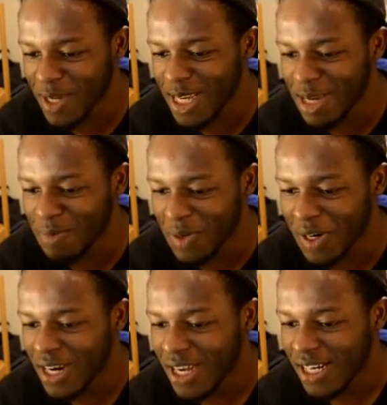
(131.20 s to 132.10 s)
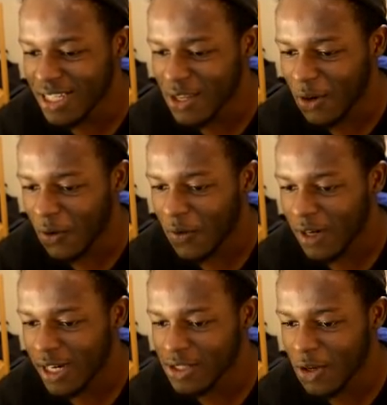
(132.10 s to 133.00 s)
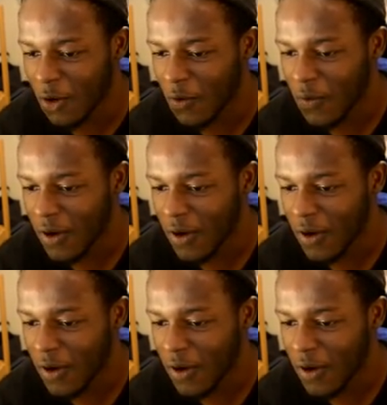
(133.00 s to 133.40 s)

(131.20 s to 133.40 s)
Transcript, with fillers: Ibra. Let's go, let's go.